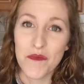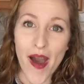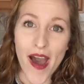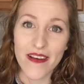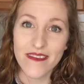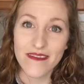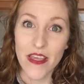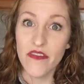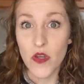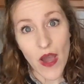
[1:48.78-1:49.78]
Pot.
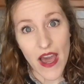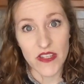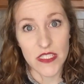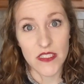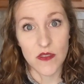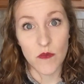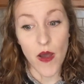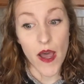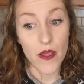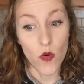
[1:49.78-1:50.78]
If you have an Instant
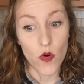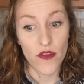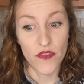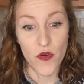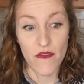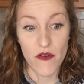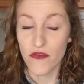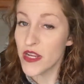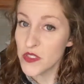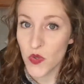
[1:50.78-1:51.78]
Pot or if you have a
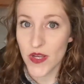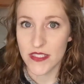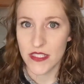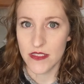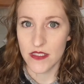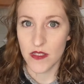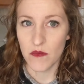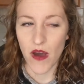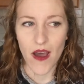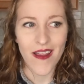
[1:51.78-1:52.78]
friend who has an Instant
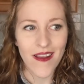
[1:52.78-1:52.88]
Pot,